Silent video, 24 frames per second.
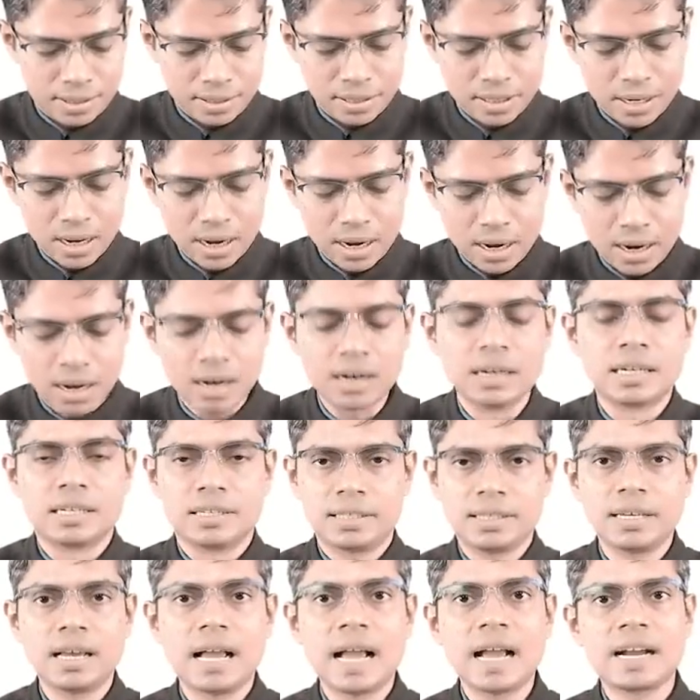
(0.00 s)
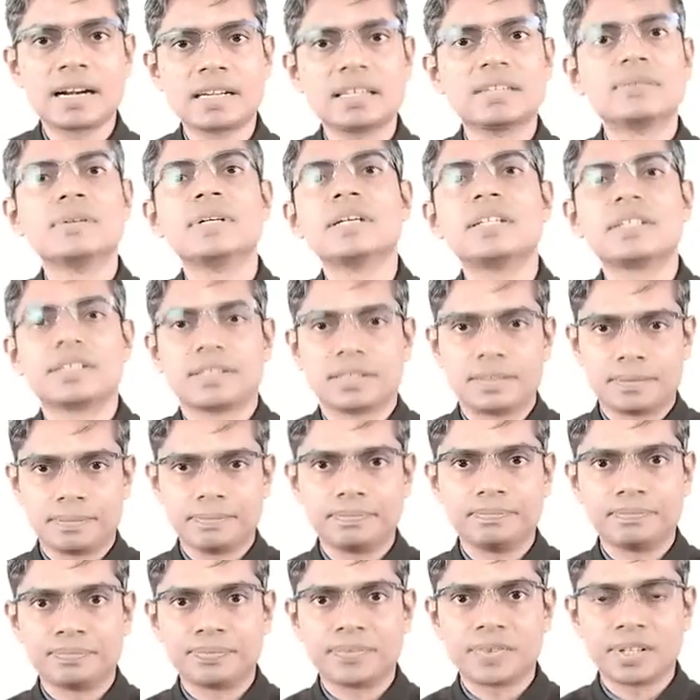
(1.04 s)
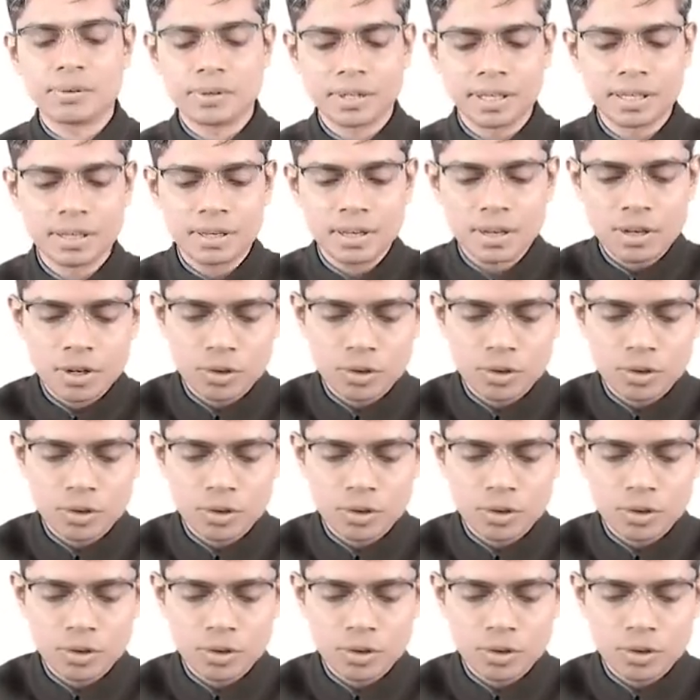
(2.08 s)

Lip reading: the heart activation. Okay,